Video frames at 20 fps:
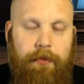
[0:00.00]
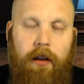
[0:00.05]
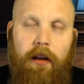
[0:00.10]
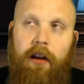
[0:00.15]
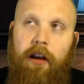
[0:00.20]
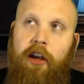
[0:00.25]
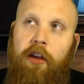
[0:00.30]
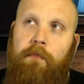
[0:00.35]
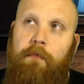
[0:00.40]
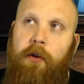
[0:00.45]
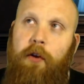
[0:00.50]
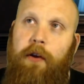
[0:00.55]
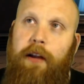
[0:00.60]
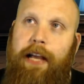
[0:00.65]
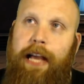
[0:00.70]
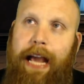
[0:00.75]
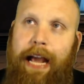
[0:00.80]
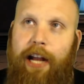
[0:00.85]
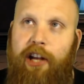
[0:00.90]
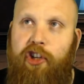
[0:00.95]

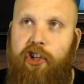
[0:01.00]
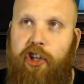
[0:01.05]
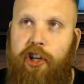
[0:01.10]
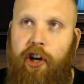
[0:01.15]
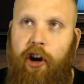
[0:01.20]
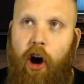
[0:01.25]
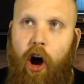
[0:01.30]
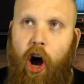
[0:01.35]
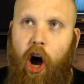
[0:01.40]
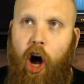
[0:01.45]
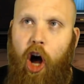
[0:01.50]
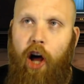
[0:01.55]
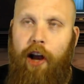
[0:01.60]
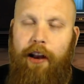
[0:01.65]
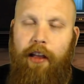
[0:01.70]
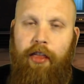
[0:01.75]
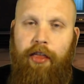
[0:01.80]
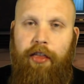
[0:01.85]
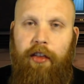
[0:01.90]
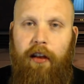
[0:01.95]
communication on
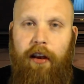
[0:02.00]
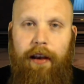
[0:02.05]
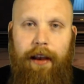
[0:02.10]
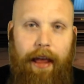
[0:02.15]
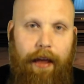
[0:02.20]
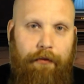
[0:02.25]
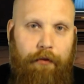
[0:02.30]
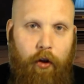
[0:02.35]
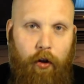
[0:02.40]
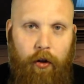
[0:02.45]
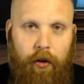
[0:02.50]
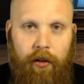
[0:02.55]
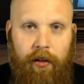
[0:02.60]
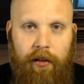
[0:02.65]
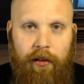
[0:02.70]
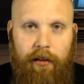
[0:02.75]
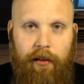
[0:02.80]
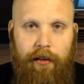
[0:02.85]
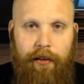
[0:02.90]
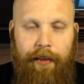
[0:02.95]
the level
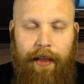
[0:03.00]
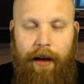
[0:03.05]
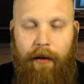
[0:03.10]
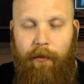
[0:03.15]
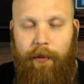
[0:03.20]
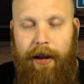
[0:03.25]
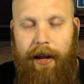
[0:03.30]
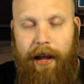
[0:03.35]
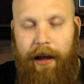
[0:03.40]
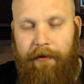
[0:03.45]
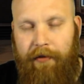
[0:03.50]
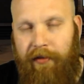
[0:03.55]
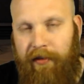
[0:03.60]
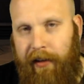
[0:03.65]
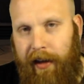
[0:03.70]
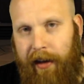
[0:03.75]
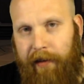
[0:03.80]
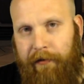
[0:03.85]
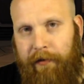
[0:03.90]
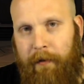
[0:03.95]
that we have
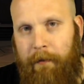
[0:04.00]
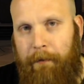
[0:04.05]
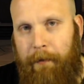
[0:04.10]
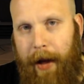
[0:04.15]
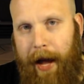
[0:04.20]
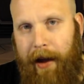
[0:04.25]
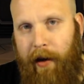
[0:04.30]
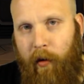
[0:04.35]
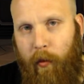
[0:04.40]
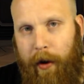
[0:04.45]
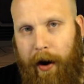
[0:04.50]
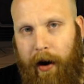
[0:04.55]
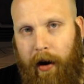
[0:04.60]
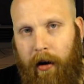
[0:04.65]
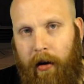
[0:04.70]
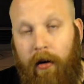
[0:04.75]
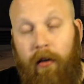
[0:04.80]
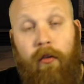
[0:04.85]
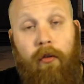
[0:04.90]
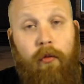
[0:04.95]
seen from
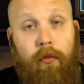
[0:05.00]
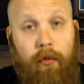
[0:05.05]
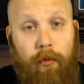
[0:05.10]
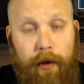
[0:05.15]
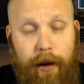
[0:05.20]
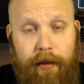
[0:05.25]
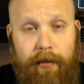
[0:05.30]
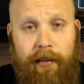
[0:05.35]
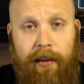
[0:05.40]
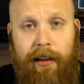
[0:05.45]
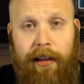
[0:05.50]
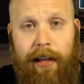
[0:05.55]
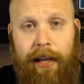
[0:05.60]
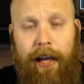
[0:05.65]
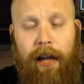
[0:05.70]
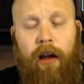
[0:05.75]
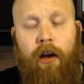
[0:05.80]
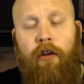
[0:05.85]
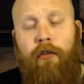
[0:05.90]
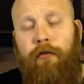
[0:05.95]
BioWare
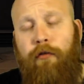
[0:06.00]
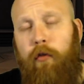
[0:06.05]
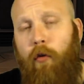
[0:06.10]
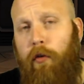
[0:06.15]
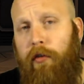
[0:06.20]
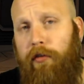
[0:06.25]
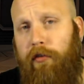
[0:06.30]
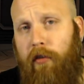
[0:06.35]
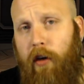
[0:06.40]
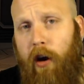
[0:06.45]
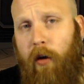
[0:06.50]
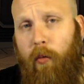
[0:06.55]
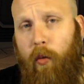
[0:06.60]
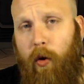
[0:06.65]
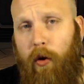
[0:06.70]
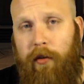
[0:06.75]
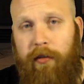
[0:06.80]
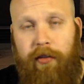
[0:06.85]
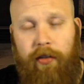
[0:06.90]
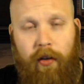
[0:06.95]
recently for Star
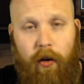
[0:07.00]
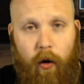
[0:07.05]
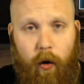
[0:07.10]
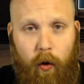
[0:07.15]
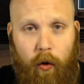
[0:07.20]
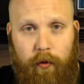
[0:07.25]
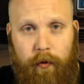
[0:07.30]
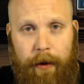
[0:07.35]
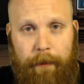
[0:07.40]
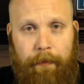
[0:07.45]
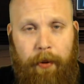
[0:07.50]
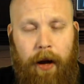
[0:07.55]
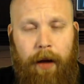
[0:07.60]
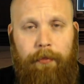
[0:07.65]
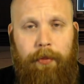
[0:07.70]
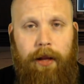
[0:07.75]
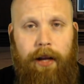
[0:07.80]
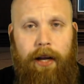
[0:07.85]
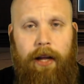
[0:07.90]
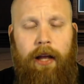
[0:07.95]
Wars: The Old
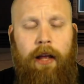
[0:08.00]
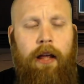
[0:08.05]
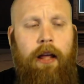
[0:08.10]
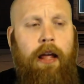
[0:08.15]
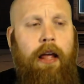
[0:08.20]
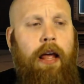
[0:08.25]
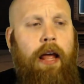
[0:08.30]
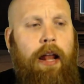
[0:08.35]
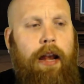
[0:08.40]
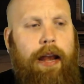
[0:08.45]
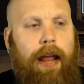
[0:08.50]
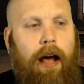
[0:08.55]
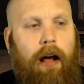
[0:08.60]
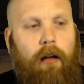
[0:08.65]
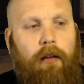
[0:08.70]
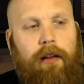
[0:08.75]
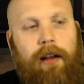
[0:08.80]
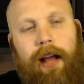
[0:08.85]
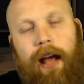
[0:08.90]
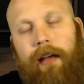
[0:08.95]
Republic.
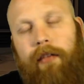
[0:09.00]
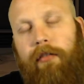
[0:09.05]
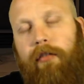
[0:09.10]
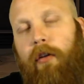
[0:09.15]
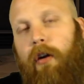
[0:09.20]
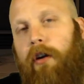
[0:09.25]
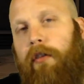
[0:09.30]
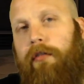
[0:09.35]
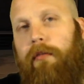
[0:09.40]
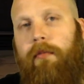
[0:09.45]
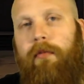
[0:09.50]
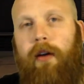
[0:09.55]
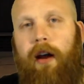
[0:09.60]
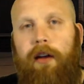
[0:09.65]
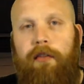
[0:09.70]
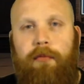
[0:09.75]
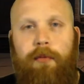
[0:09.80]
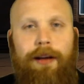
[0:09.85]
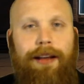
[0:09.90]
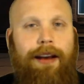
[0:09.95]
Now, yes, there are some
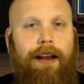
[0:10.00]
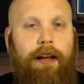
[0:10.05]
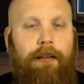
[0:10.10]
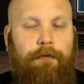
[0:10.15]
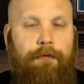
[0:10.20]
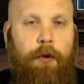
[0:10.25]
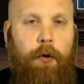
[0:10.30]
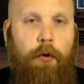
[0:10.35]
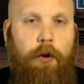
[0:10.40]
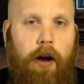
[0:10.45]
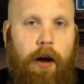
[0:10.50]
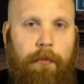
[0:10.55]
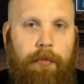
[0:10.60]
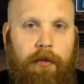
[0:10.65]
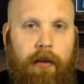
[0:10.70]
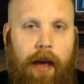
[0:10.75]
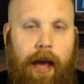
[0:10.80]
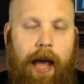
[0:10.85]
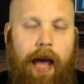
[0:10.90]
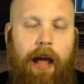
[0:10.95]
times we get info
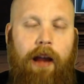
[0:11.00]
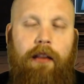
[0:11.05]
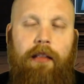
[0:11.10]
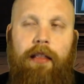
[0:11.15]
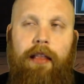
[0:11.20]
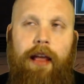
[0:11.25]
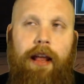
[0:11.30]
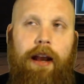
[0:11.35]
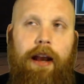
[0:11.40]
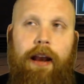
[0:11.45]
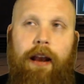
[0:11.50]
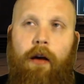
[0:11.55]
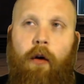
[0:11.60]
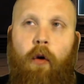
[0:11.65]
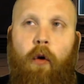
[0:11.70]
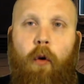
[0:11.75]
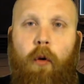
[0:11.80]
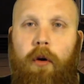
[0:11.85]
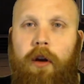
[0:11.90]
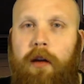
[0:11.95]
dumps, and then the
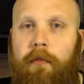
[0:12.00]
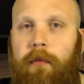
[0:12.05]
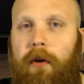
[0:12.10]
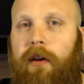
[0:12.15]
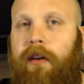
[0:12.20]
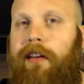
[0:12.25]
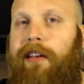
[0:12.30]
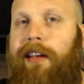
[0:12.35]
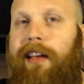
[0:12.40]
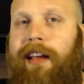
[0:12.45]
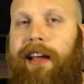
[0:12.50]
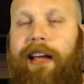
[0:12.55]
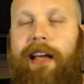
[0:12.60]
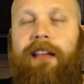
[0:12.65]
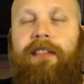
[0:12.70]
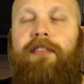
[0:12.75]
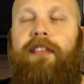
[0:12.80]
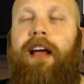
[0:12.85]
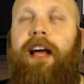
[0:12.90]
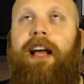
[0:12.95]
whole community
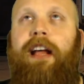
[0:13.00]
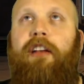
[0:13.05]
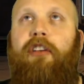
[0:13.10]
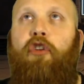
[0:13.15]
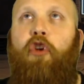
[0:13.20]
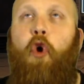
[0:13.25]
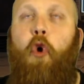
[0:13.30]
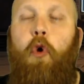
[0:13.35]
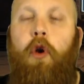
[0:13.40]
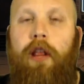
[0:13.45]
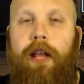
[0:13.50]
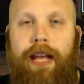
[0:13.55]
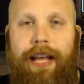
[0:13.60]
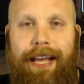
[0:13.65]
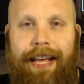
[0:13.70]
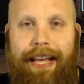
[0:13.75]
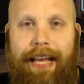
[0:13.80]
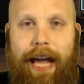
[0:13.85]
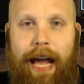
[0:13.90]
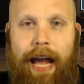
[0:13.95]
is like totally
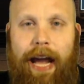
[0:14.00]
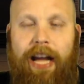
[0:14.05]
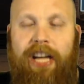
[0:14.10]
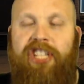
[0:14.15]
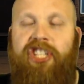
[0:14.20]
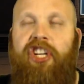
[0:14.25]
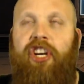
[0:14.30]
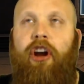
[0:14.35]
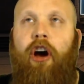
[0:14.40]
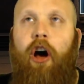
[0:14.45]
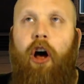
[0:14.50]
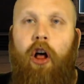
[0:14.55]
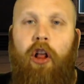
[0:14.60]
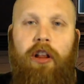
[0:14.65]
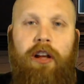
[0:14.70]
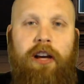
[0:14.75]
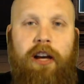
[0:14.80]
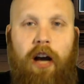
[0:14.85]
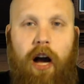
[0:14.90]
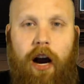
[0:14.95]
engaged in
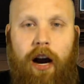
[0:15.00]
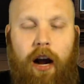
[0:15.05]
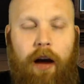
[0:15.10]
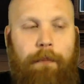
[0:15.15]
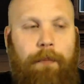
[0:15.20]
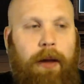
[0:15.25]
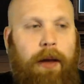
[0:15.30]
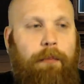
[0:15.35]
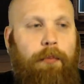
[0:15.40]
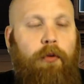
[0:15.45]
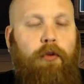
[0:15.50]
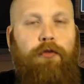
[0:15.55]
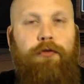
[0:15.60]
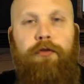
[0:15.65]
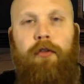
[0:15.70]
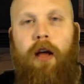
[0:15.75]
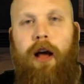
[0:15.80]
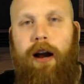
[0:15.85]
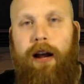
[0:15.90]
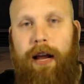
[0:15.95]
all a gaga. People are
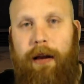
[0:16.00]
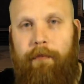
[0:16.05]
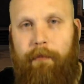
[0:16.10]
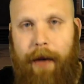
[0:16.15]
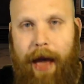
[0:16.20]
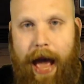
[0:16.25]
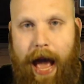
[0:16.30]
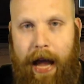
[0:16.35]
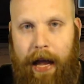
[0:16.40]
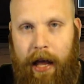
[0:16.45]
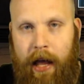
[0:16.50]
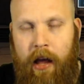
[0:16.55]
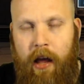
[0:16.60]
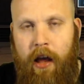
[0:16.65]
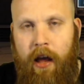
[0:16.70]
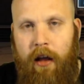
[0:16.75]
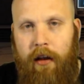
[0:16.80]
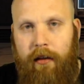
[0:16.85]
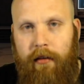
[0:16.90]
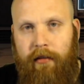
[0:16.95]
flocking back
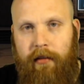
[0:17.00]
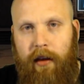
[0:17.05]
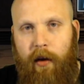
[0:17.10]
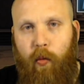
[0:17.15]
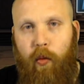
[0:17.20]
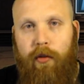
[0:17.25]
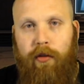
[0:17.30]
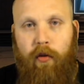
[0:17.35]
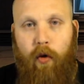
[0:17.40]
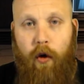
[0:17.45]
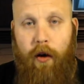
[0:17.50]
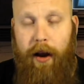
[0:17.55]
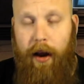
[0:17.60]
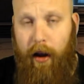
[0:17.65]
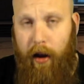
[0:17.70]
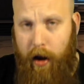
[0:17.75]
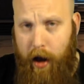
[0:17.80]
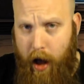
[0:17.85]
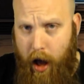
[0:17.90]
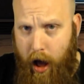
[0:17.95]
to see what's
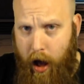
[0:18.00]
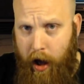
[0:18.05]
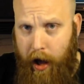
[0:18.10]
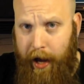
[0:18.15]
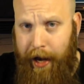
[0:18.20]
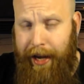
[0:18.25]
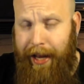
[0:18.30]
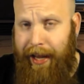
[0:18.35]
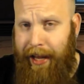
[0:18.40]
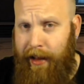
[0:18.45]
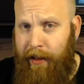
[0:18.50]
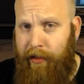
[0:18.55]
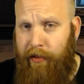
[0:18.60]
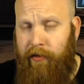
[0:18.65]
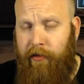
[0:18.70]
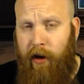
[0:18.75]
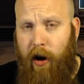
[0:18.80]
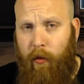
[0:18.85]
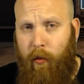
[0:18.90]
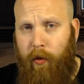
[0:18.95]
going on in
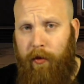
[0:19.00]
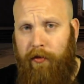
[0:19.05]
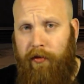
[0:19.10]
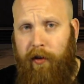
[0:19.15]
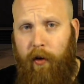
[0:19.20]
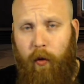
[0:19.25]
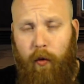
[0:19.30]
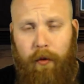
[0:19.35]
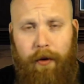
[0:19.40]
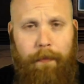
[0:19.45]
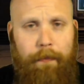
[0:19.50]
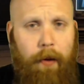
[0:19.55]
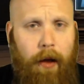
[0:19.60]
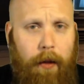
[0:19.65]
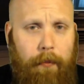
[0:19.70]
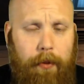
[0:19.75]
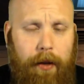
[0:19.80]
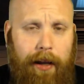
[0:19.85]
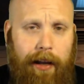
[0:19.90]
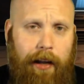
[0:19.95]
Star Wars: The Old
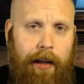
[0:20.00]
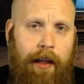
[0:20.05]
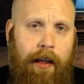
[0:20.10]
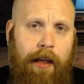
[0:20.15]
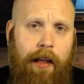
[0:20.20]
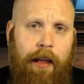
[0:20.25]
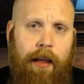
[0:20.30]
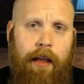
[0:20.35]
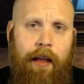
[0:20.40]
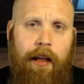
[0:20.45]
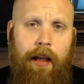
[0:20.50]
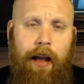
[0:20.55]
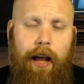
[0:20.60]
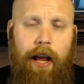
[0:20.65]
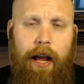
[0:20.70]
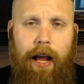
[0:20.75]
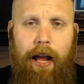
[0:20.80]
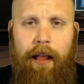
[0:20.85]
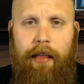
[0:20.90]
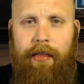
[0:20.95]
Republic.
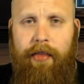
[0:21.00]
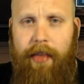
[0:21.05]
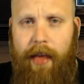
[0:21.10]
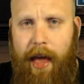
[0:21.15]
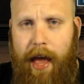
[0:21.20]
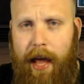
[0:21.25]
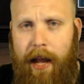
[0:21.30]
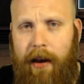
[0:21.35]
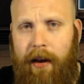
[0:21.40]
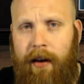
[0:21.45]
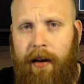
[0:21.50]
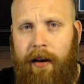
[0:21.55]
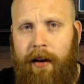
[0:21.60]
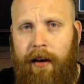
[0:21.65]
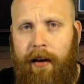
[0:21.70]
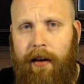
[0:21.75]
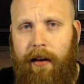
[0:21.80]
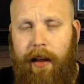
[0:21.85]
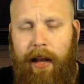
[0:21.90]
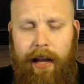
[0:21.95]
And then,
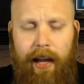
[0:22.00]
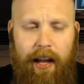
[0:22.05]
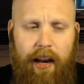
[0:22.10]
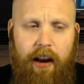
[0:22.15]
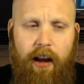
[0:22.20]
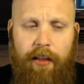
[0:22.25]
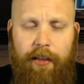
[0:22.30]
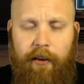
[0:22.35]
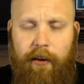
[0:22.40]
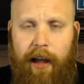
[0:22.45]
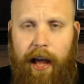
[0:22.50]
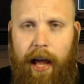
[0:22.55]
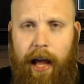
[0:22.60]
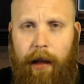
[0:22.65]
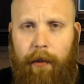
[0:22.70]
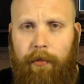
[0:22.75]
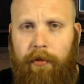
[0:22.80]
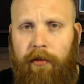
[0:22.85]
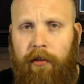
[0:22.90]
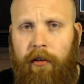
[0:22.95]
like in other
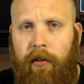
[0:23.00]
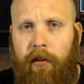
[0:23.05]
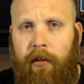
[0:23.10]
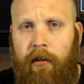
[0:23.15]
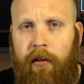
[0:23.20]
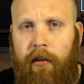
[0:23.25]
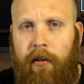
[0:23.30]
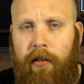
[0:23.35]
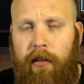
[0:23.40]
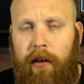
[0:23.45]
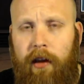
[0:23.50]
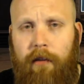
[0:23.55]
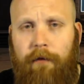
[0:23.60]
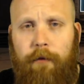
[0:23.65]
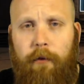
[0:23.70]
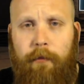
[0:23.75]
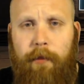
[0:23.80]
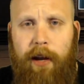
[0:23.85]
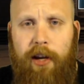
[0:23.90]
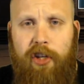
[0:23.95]
games, the
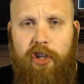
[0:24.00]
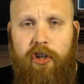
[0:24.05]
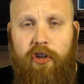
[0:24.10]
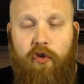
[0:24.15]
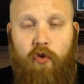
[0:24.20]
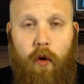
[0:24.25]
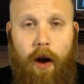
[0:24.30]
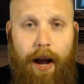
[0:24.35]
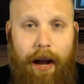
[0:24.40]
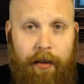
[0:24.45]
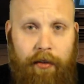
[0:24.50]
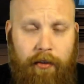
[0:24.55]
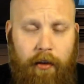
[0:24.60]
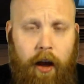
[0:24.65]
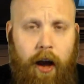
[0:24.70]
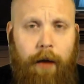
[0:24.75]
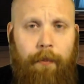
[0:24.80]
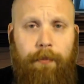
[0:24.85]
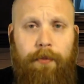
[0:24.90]
information dries up.